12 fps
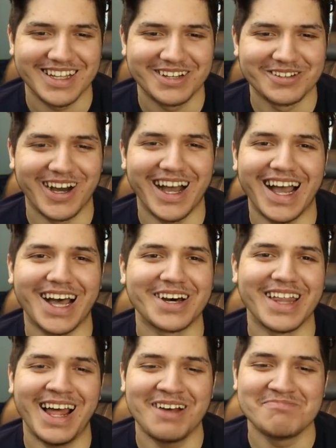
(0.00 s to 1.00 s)

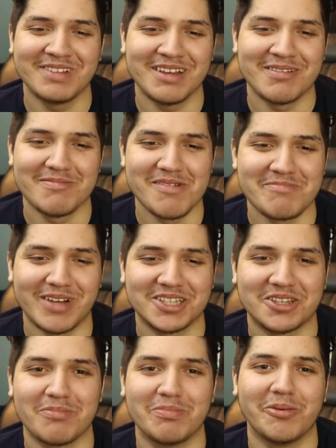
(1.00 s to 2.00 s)
wow, that'd be a
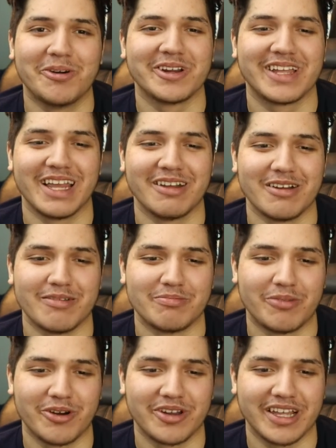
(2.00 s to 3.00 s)
messed up board game.
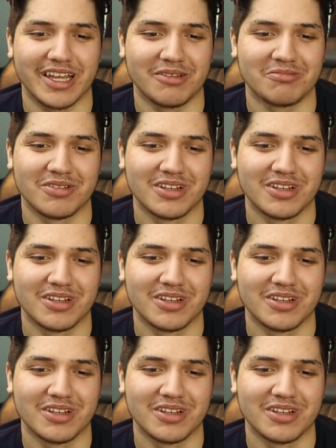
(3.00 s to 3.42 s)
Board game.